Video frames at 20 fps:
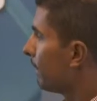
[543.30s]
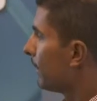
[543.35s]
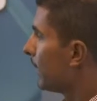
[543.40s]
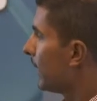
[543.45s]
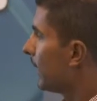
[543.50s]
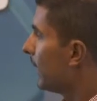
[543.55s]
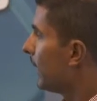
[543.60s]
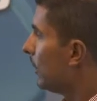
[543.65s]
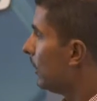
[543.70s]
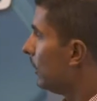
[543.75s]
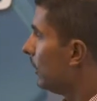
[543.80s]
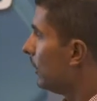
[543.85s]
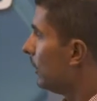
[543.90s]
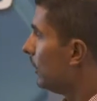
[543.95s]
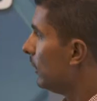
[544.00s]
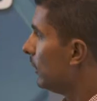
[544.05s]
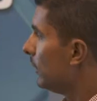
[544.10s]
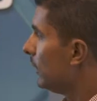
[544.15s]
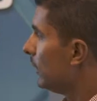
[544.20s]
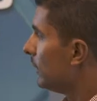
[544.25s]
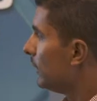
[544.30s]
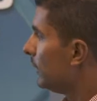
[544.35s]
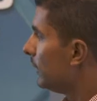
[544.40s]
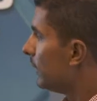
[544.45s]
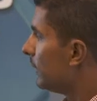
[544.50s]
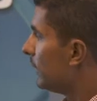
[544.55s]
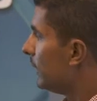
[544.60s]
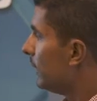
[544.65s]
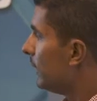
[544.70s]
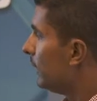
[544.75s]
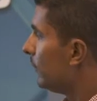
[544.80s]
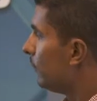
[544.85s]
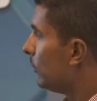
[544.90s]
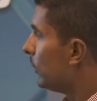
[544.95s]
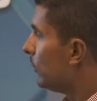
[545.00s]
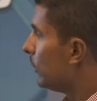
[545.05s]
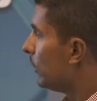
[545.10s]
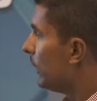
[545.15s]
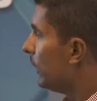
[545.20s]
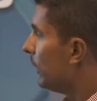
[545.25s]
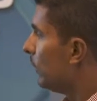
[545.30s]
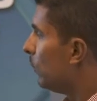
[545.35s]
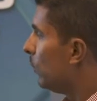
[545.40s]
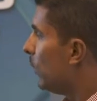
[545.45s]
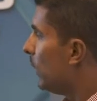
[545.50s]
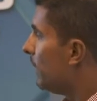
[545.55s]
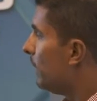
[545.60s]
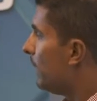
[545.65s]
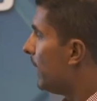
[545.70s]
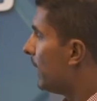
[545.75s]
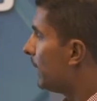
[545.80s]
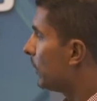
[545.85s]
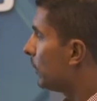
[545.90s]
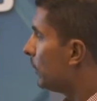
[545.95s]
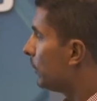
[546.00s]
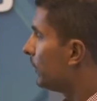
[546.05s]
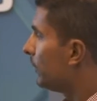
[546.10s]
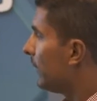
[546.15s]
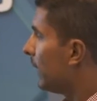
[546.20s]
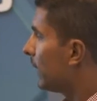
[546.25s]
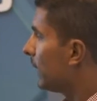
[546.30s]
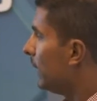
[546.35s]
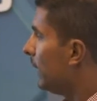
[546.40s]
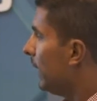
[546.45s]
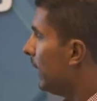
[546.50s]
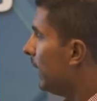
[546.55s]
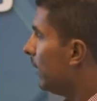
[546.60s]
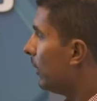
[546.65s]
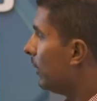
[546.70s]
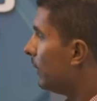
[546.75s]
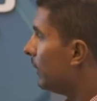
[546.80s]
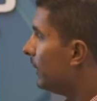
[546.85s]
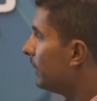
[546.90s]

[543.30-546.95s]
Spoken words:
here to see if we were in 1 microsecond error.